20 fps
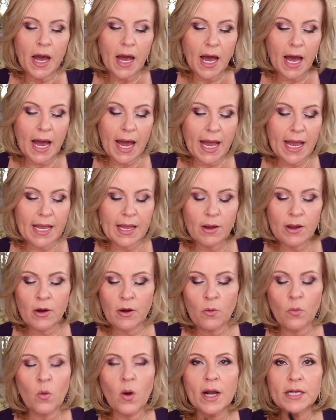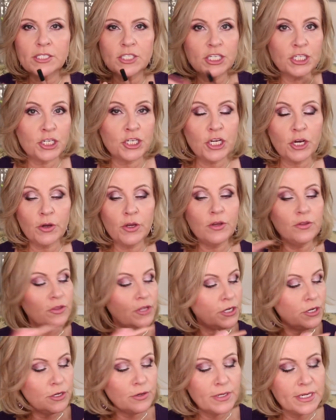I want to show you
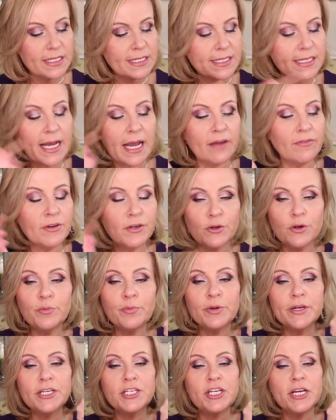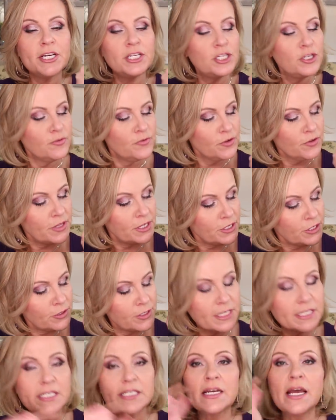the Nudist. I have a new appreciation for the
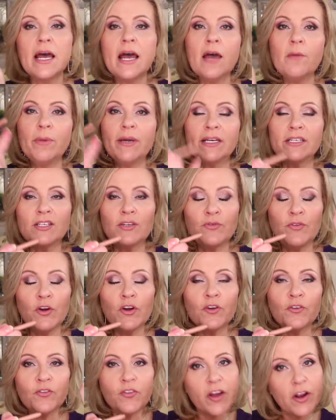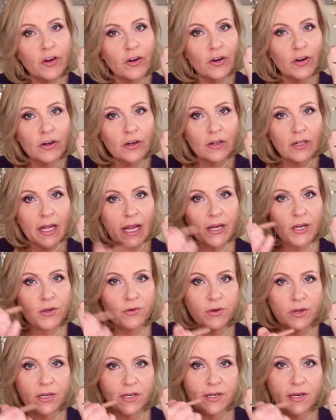Nudist because if you're a fair girl and you
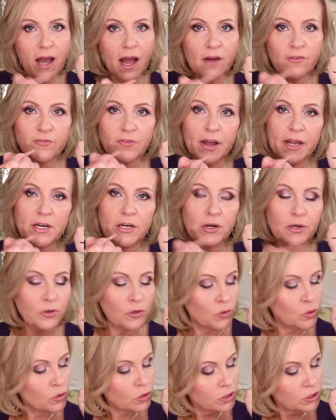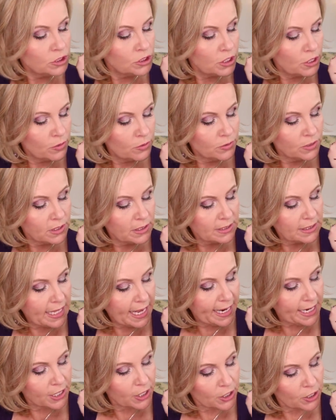cannot find a cool toned
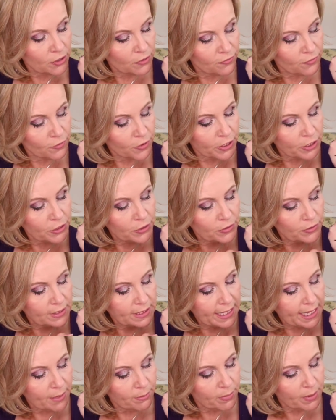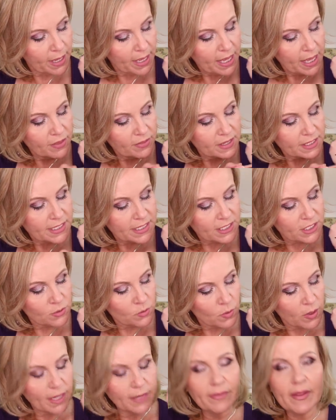liner for a nude lip, this is the
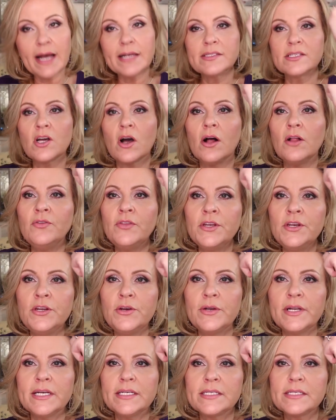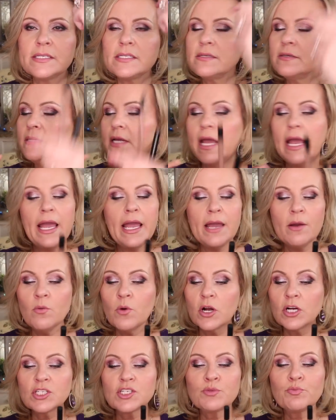one. That's called the Nudist. It
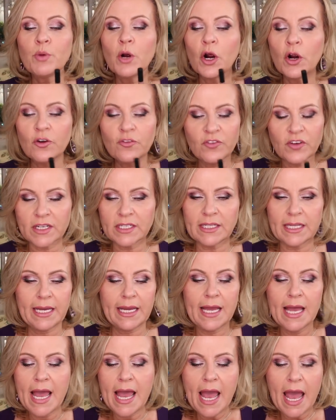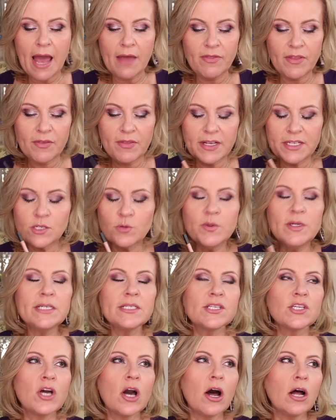works perfectly. And then this one
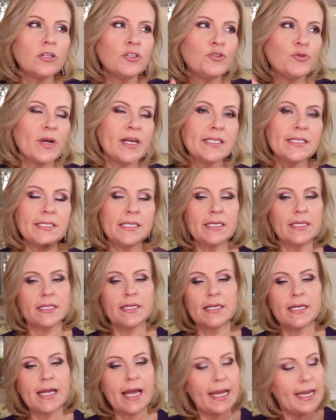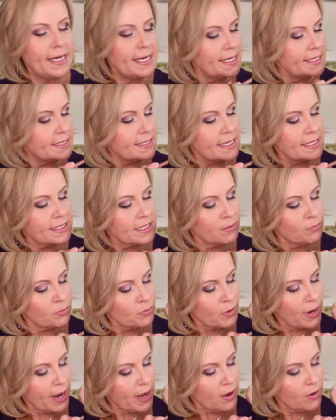is called Dress to the 90s. It's a
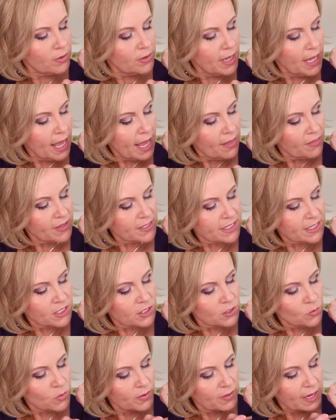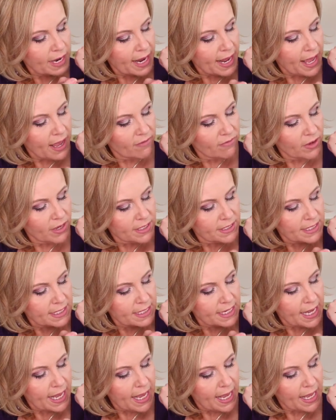brown. This is the one that I have on
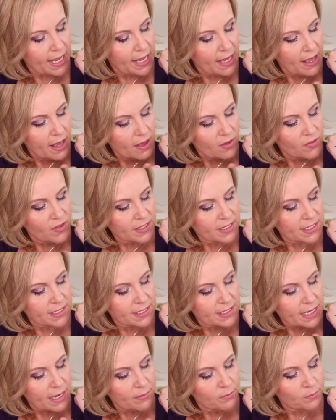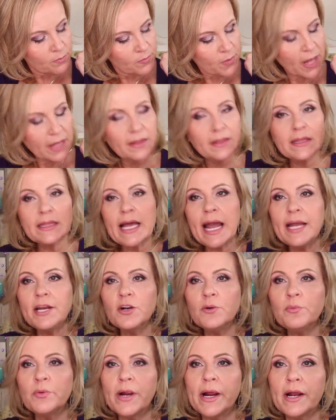today. This is a
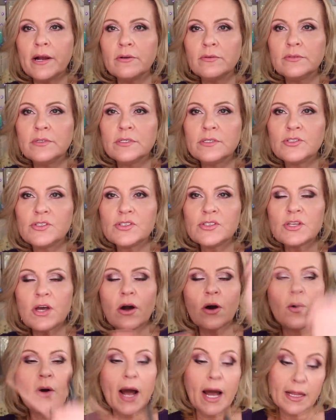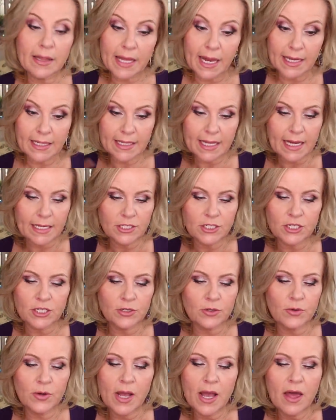lighter brown, so I like that
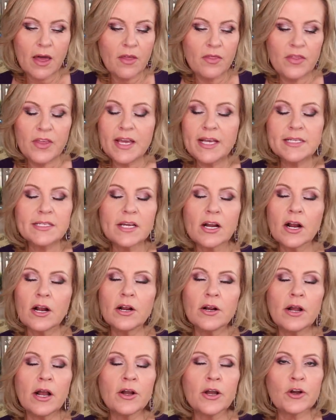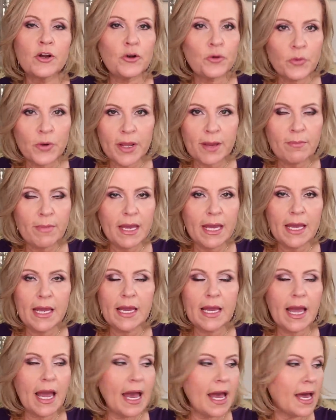too. These are
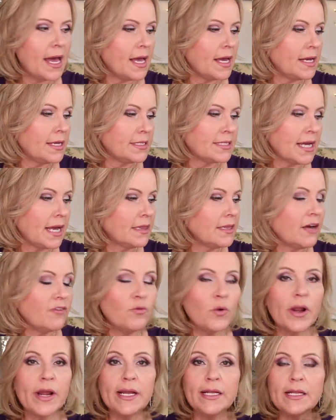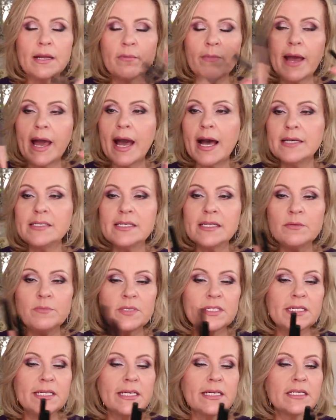creamy and I love wearing them as
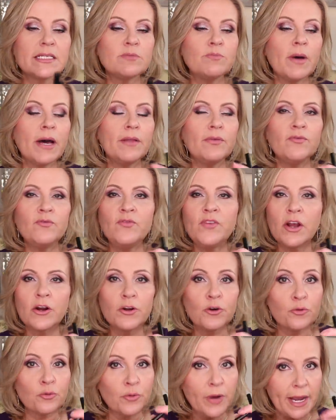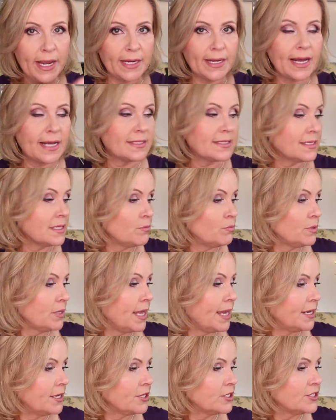lipsticks, but they're great as lip
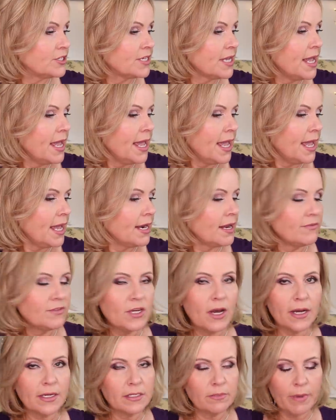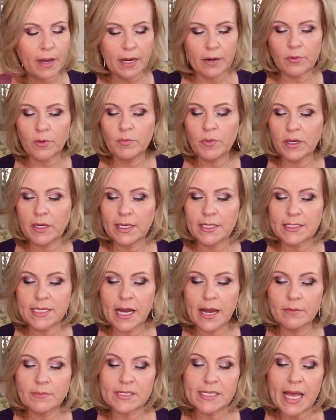liners, and I've talked about them a million
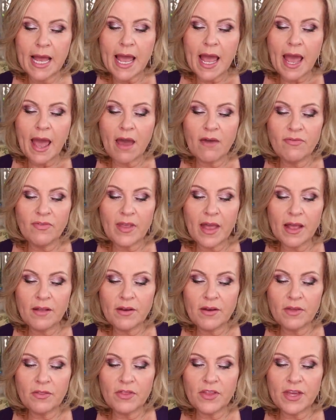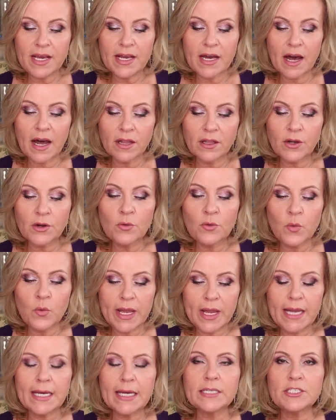times. And then the Color
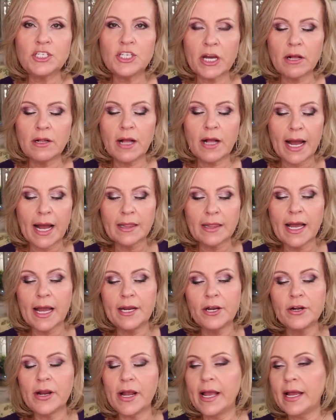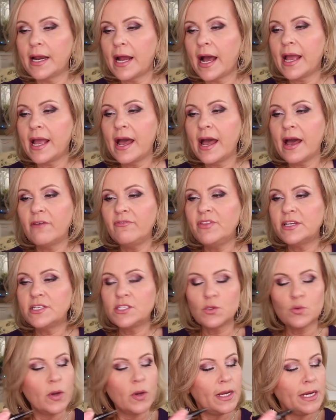Wink Gel Eyeliner, and I have
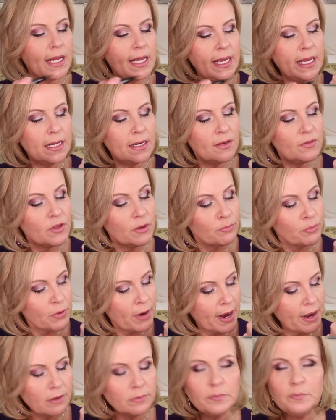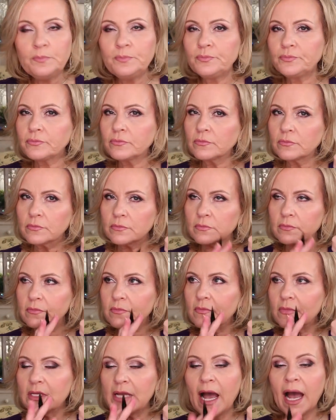this one in the brown.
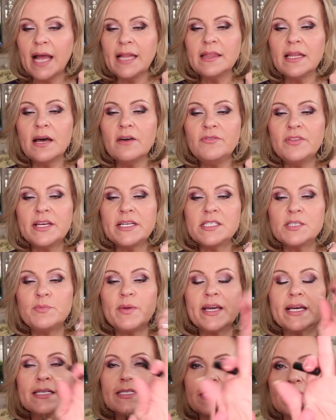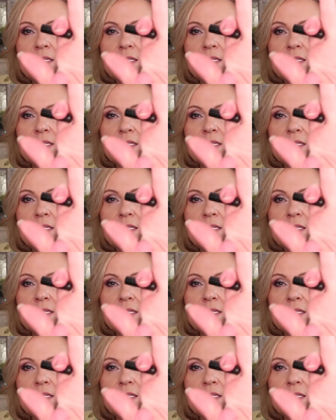I love this because the